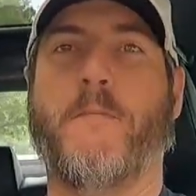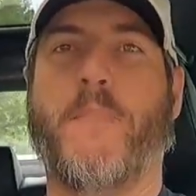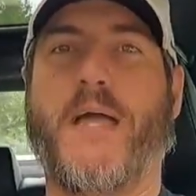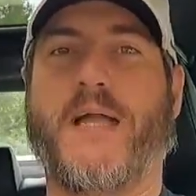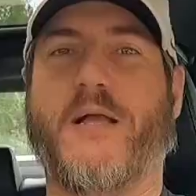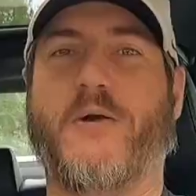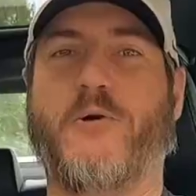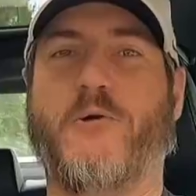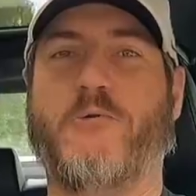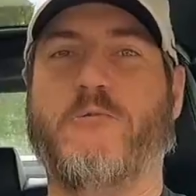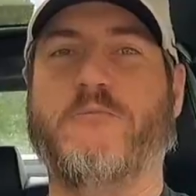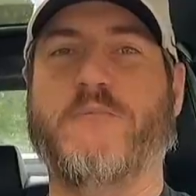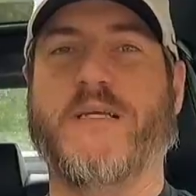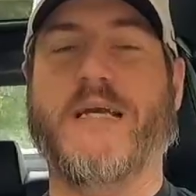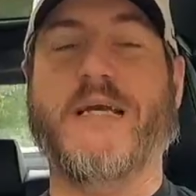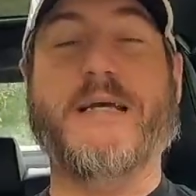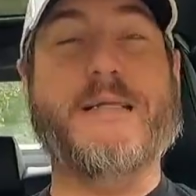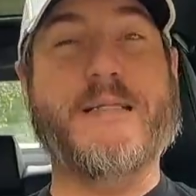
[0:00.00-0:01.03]
back
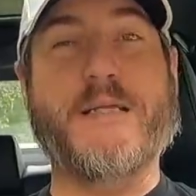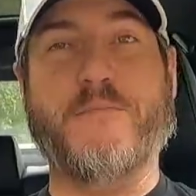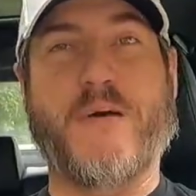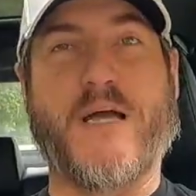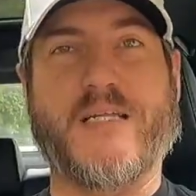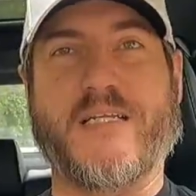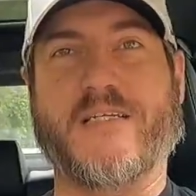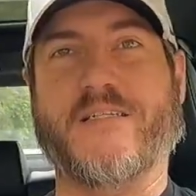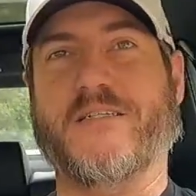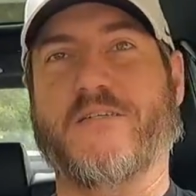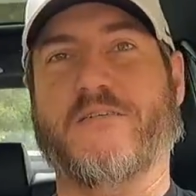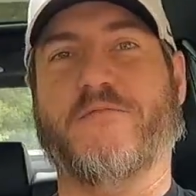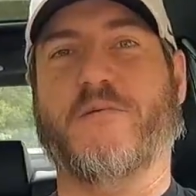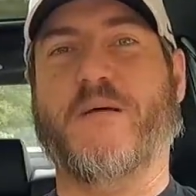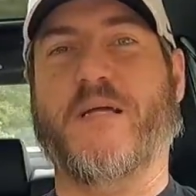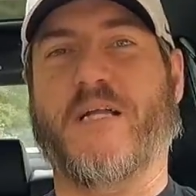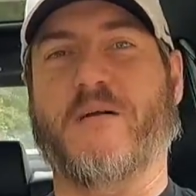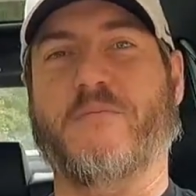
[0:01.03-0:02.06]
home and then back down here to
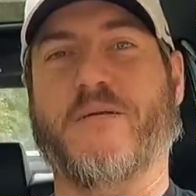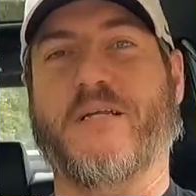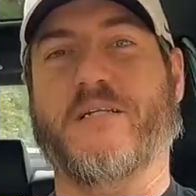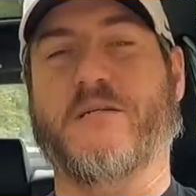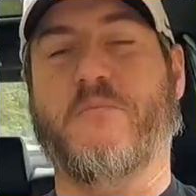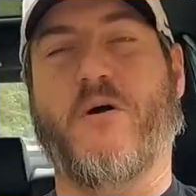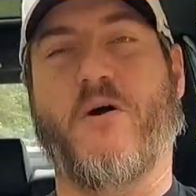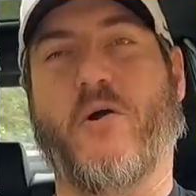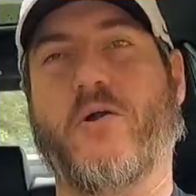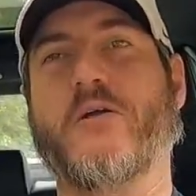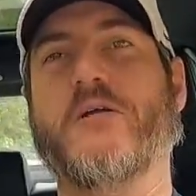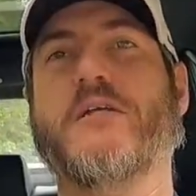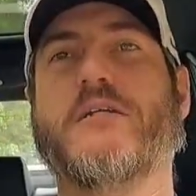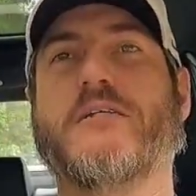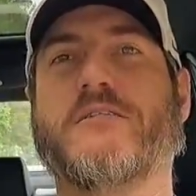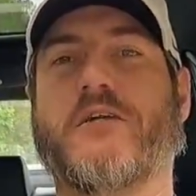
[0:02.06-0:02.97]
fill back up again tomorrow.